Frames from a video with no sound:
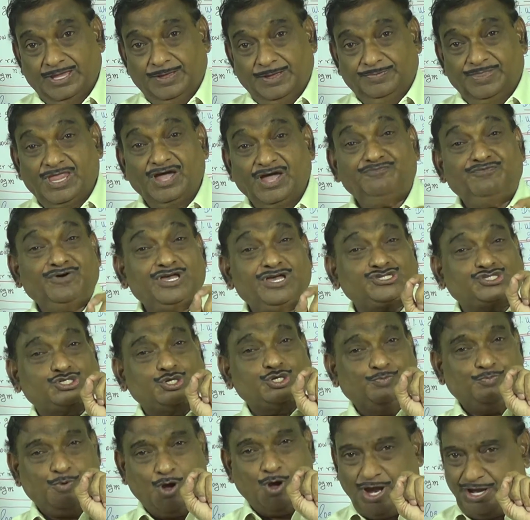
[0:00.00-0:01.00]
The first
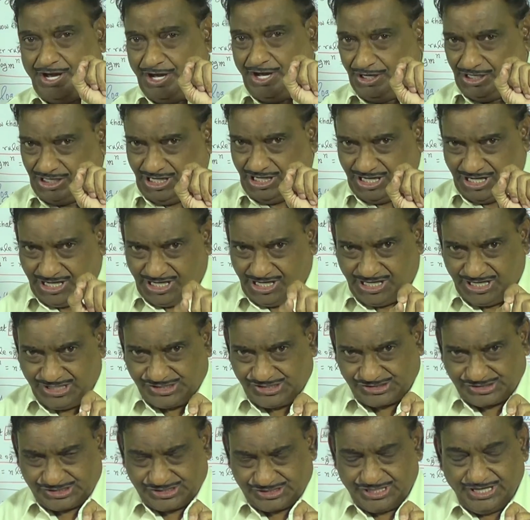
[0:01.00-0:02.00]
point
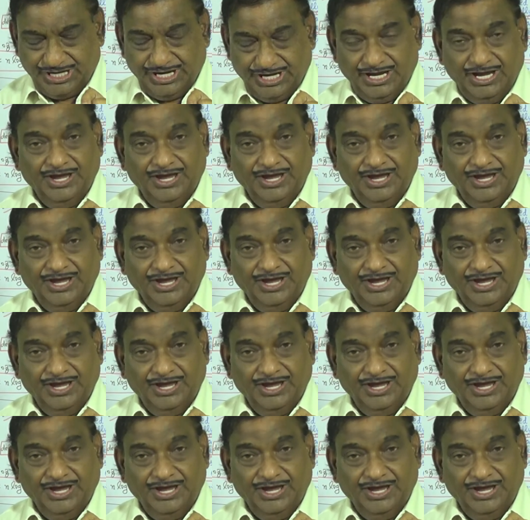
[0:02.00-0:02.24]
is